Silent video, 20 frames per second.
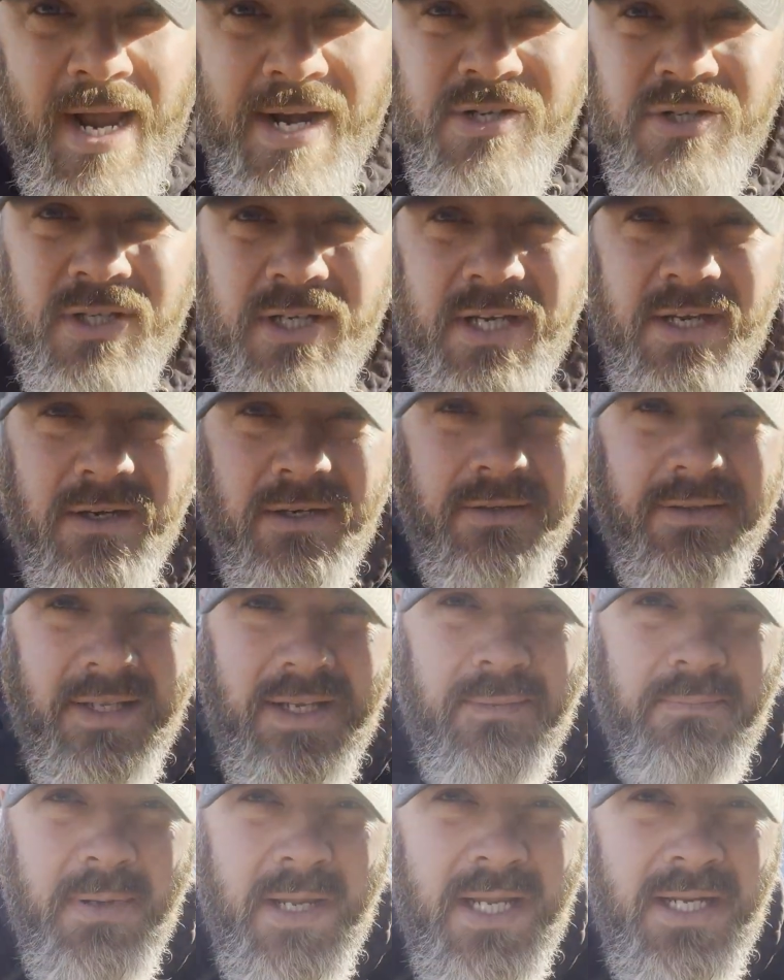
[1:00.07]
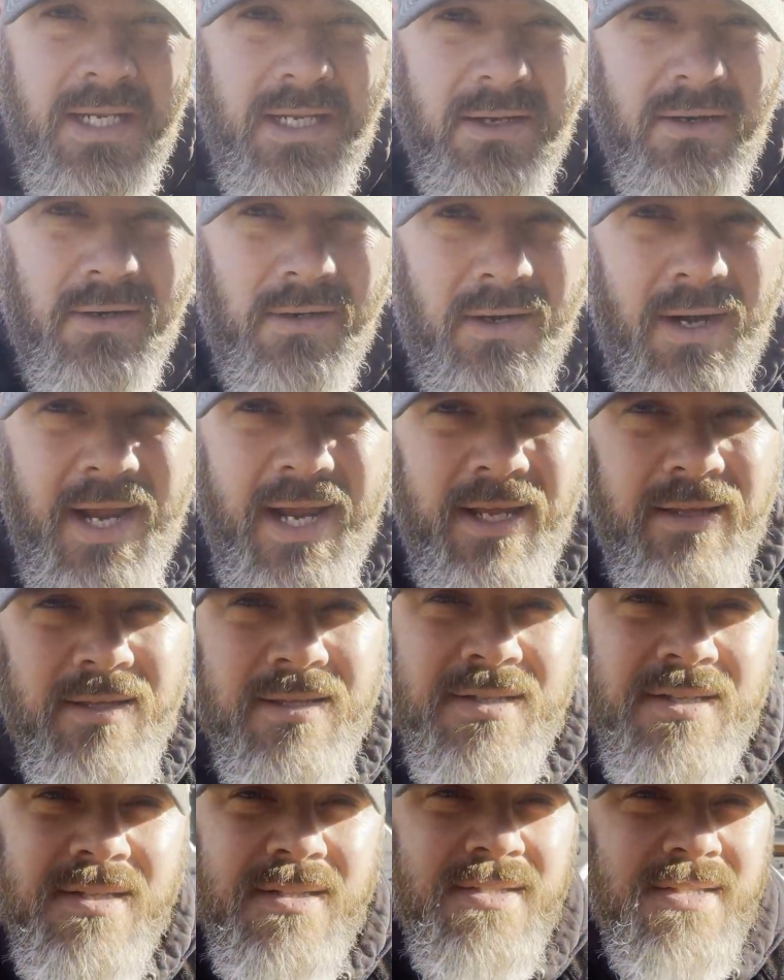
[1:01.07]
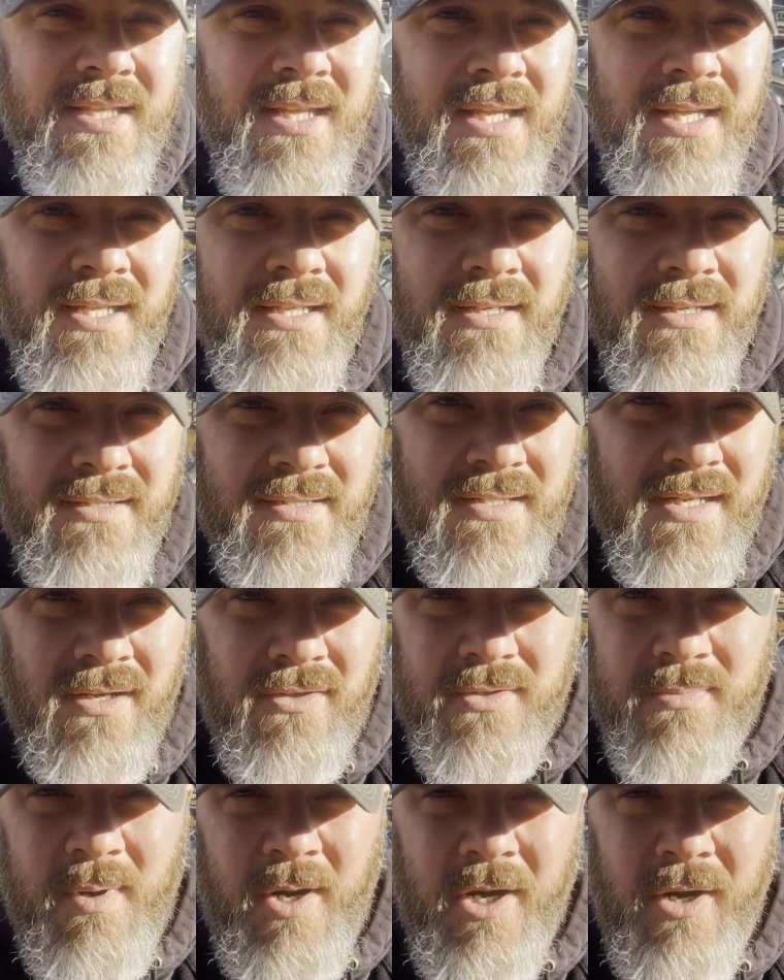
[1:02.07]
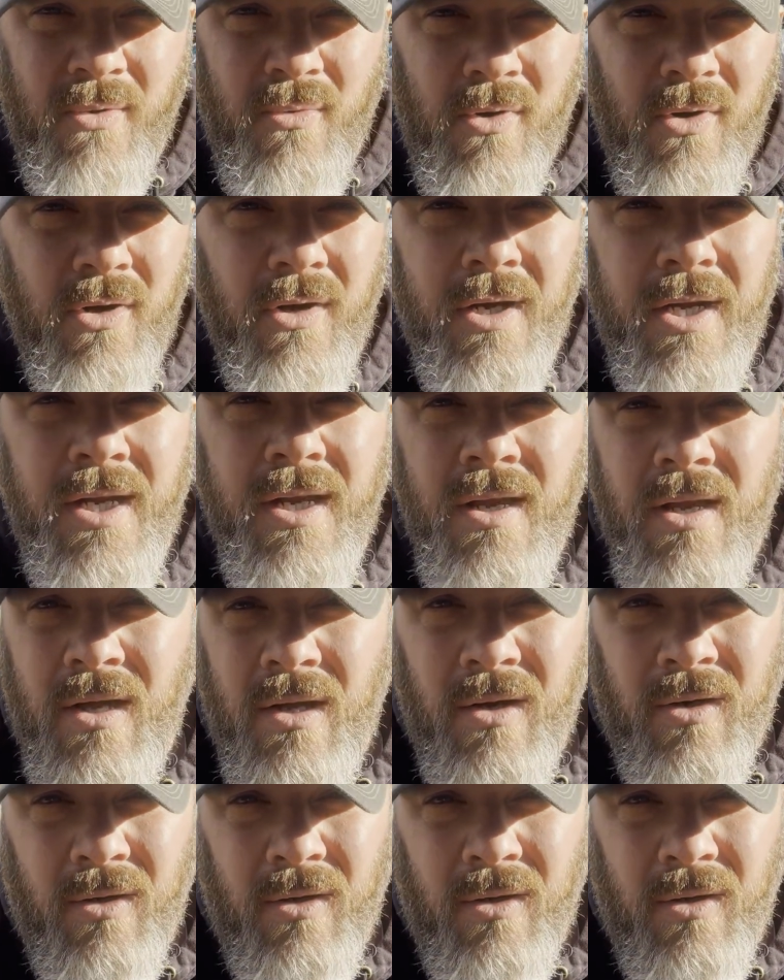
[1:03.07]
were actually here at the P D R A. This is the Salisbury Quarry,